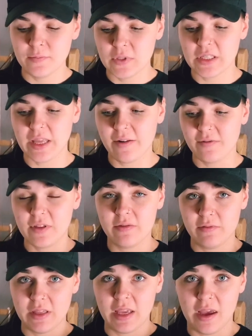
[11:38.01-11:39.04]
So that
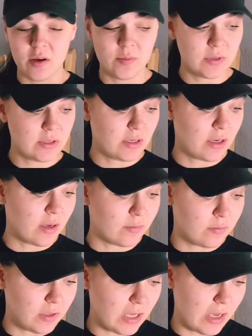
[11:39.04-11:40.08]
really helps.
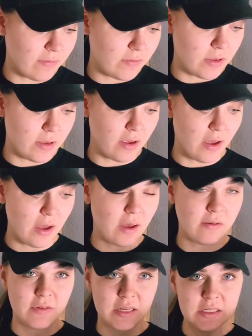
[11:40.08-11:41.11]
We have the
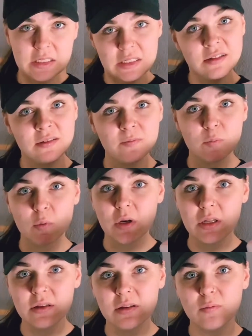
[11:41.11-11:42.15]
Avent
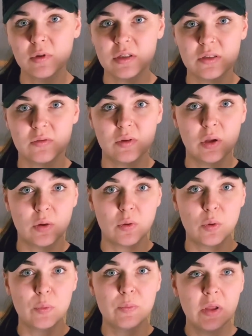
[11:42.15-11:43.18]
one, which is really
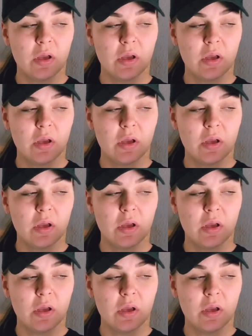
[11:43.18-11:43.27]
cool.